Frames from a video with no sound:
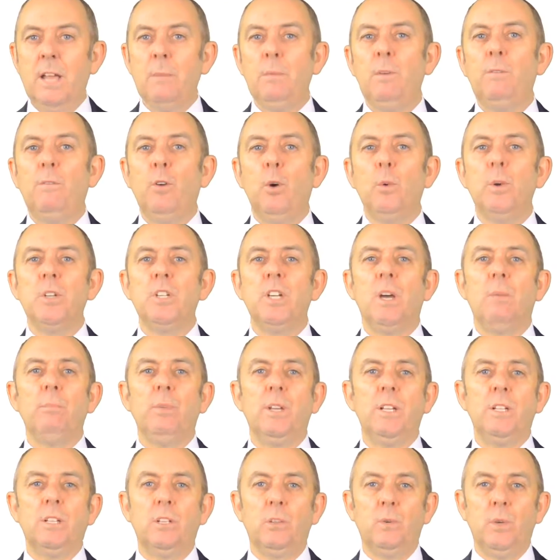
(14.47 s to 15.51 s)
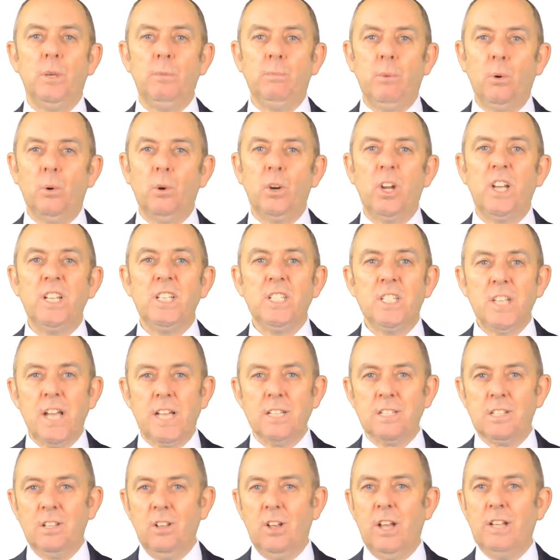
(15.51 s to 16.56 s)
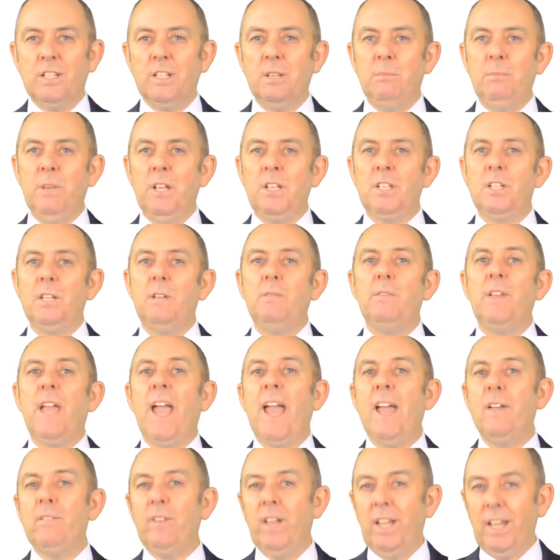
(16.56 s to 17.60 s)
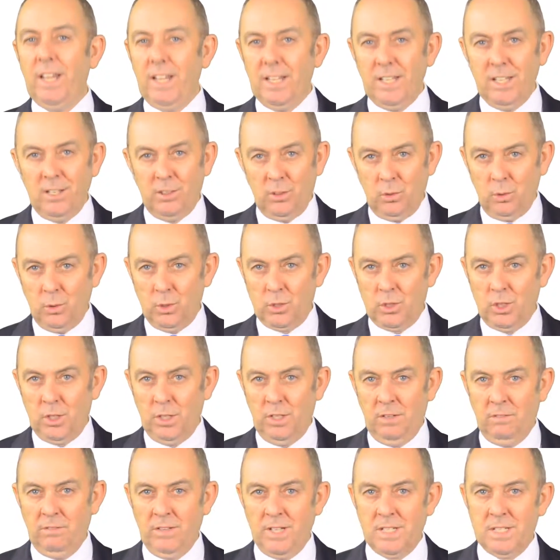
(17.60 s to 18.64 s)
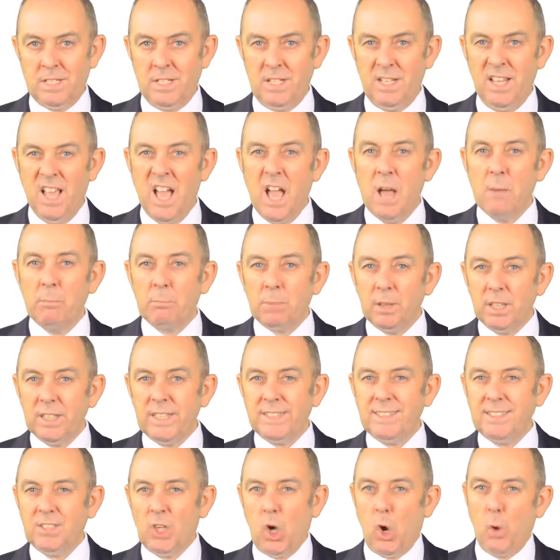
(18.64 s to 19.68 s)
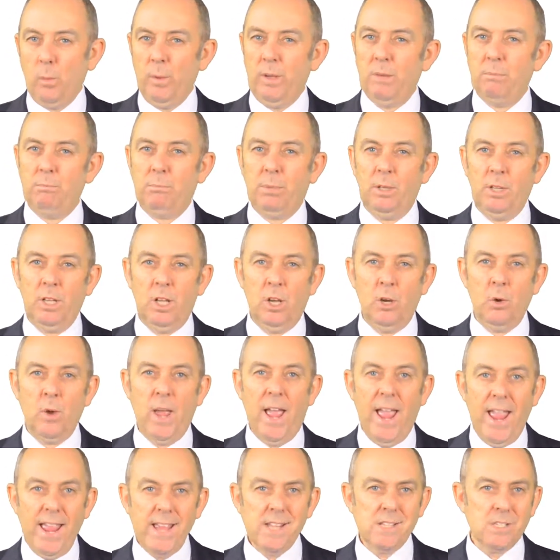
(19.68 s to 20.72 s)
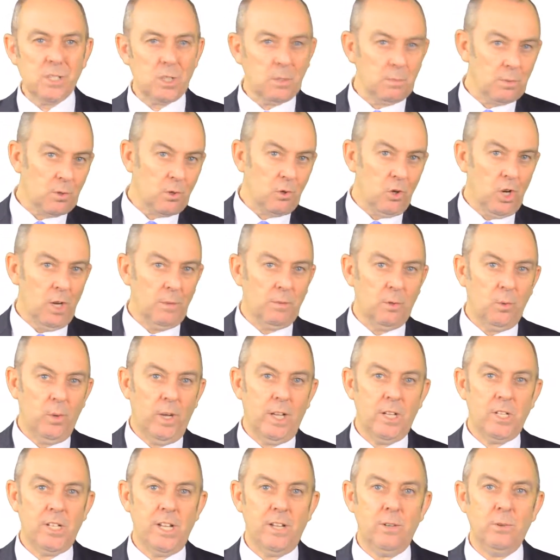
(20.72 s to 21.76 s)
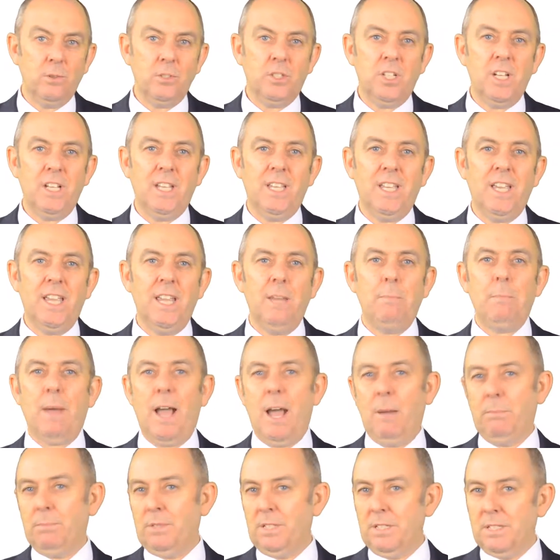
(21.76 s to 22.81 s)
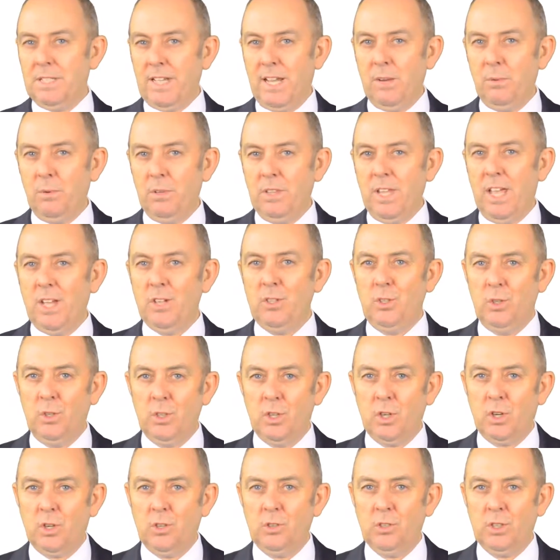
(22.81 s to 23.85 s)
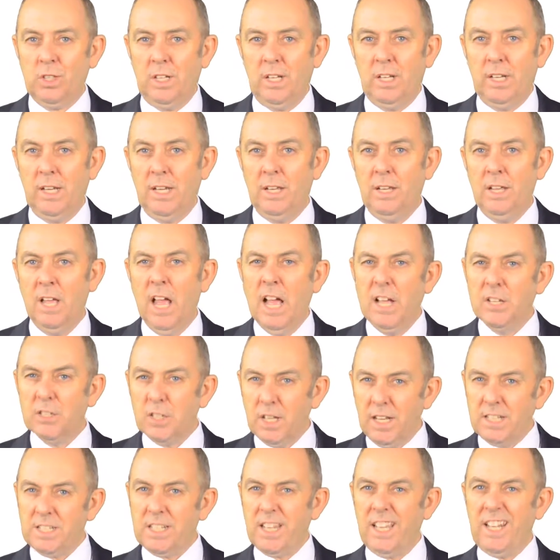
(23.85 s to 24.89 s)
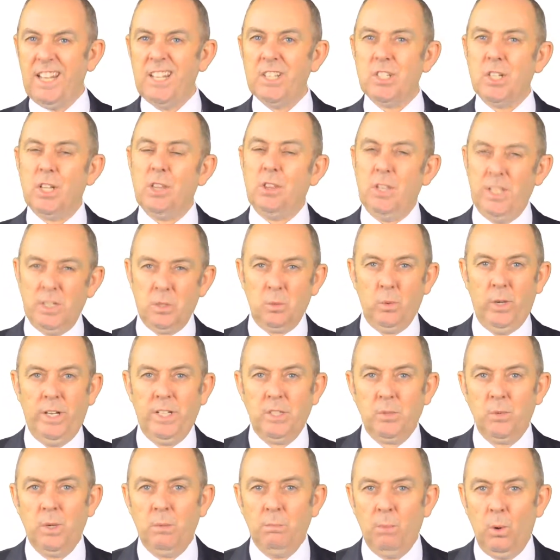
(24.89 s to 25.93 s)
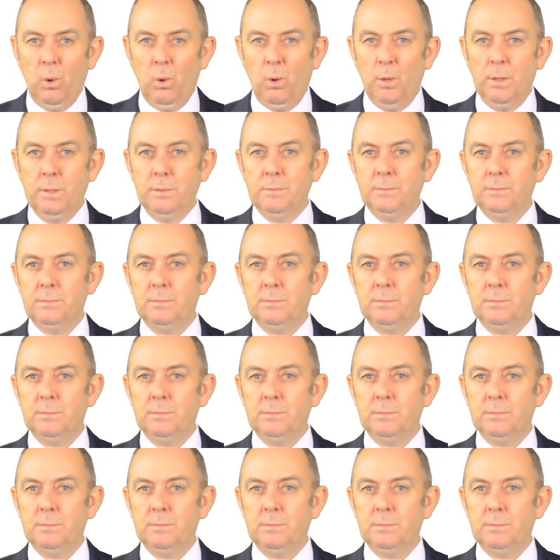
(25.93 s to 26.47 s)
Now before we jump into the report, I'd just like to mention if you have any thoughts on investing, please comment below and subscribe to our channel to keep up to date with our new content. So let's get into this week's report.